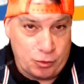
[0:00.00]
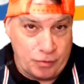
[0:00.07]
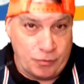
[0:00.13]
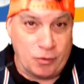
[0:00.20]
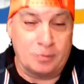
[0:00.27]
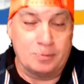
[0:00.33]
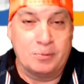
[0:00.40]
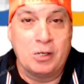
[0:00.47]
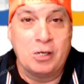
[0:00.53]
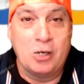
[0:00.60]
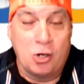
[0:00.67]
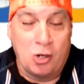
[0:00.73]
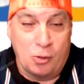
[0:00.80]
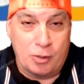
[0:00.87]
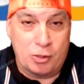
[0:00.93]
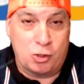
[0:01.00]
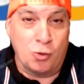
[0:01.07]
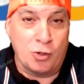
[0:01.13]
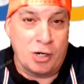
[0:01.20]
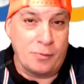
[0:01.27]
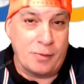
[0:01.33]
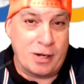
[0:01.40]
inventory from. And we're
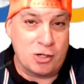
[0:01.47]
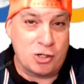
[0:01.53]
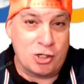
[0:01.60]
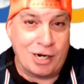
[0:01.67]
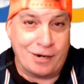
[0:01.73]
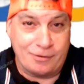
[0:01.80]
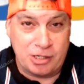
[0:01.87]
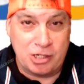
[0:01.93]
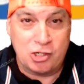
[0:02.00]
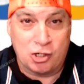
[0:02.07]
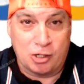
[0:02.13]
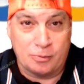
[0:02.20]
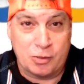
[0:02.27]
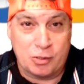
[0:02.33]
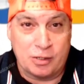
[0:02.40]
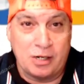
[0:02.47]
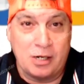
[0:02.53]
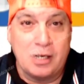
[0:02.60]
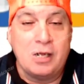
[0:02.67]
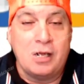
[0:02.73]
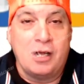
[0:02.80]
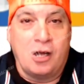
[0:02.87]
talking about charity shops.
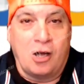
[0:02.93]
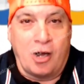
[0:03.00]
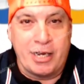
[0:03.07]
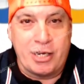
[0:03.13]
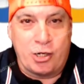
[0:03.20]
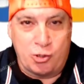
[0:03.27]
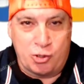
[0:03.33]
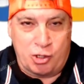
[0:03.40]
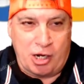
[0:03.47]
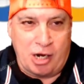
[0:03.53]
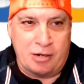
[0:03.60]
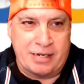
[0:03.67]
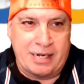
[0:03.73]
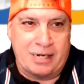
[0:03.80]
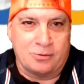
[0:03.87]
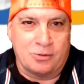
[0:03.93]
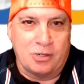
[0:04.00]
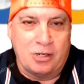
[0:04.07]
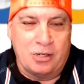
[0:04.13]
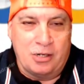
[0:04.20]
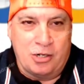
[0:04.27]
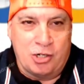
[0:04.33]
I used to go
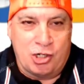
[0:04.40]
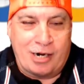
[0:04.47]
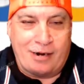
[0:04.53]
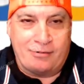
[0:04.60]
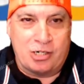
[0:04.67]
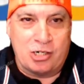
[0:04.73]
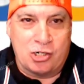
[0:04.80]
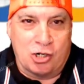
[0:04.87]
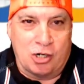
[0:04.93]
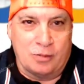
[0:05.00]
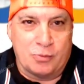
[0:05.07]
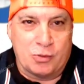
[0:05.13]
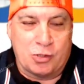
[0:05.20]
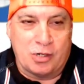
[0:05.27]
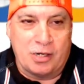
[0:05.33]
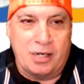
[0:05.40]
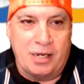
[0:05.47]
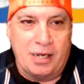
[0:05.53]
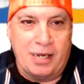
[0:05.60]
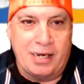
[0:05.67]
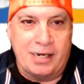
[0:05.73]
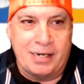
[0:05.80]
down charity shops
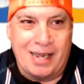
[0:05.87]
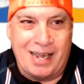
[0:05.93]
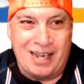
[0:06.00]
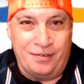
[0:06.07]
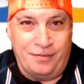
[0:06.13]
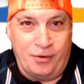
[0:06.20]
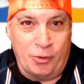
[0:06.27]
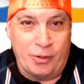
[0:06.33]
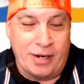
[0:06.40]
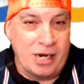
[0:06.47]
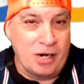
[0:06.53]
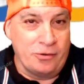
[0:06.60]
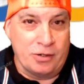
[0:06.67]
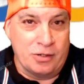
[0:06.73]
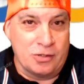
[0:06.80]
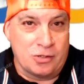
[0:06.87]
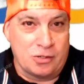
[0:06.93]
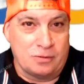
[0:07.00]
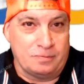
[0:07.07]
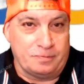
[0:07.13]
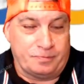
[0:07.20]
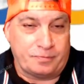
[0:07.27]
in affluent
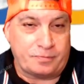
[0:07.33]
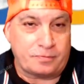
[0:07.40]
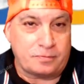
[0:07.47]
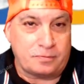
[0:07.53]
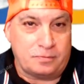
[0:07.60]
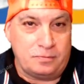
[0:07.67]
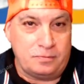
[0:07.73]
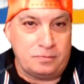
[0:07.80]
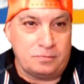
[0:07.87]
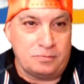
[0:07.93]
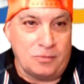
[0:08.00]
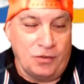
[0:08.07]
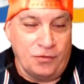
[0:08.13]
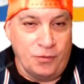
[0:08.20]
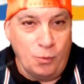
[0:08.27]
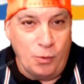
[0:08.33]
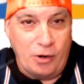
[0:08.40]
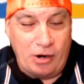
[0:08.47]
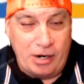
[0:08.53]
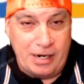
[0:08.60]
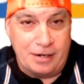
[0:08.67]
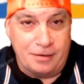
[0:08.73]
areas from
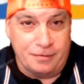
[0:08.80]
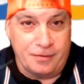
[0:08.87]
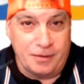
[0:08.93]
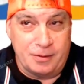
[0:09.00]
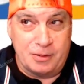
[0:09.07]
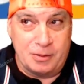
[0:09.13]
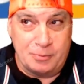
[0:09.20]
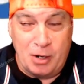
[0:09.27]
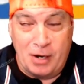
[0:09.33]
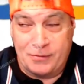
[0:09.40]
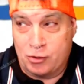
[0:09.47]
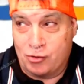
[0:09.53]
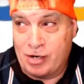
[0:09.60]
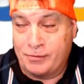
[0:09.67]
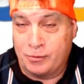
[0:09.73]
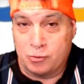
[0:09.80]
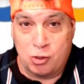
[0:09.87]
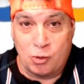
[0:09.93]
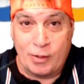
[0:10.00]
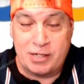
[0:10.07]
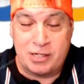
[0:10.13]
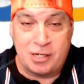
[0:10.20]
where I live. You might have to
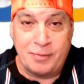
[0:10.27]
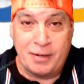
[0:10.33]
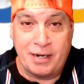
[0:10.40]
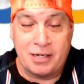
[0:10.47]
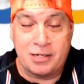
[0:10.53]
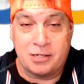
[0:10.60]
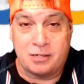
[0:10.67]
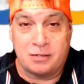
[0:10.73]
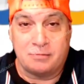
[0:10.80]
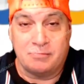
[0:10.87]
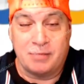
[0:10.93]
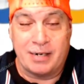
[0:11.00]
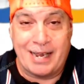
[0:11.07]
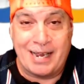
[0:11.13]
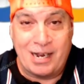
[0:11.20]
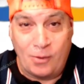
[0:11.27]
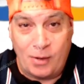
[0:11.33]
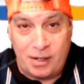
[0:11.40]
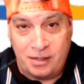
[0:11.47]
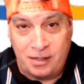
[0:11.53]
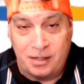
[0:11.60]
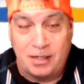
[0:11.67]
travel 20 minutes, an
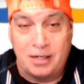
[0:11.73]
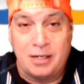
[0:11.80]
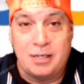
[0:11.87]
hour,